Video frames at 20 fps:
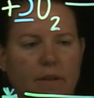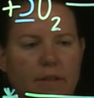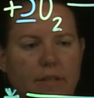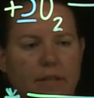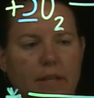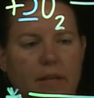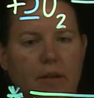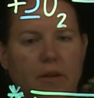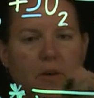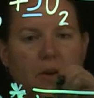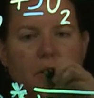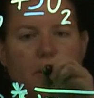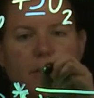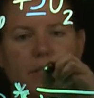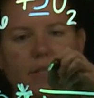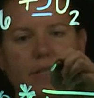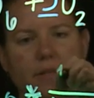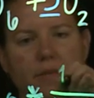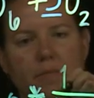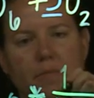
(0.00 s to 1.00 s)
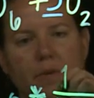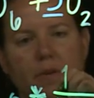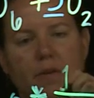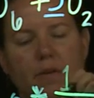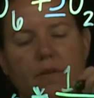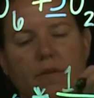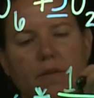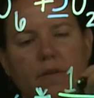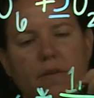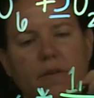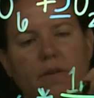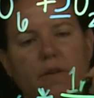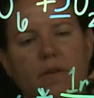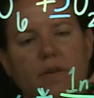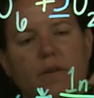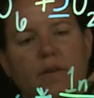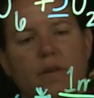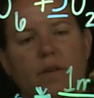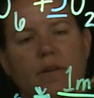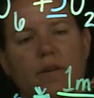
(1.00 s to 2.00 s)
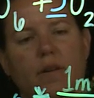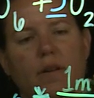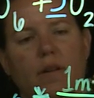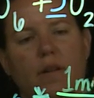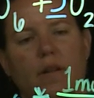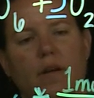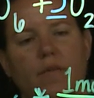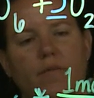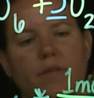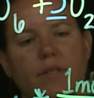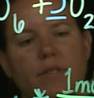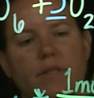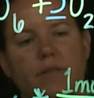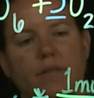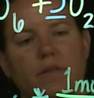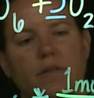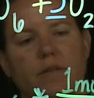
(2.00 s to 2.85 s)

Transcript: Isn't that awesome? Love it.